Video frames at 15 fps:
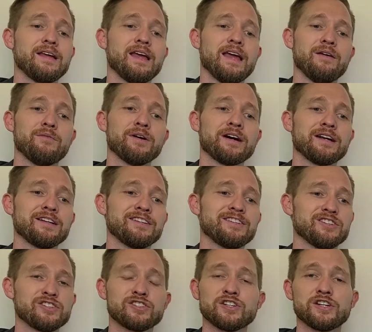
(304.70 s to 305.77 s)
and we're going to
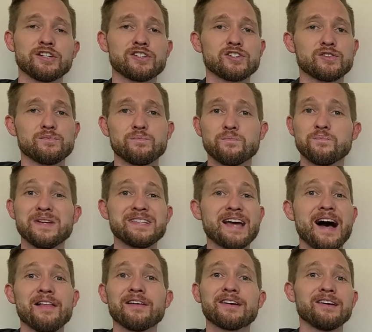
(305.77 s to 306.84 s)
just search
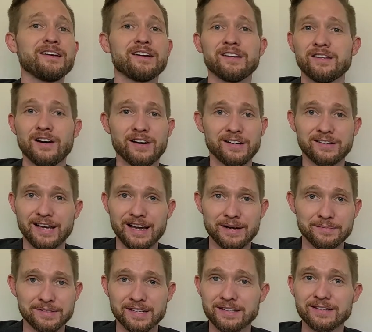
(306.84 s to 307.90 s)
Metallica guitar
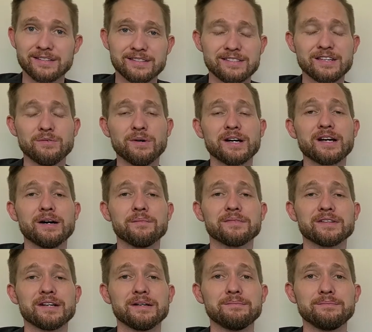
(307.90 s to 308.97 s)
tabs and see what comes
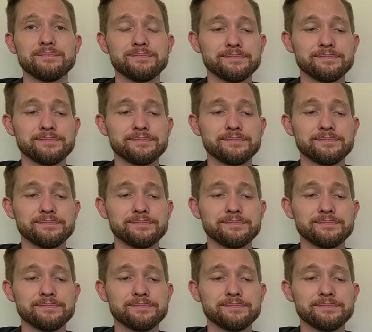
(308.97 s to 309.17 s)
up.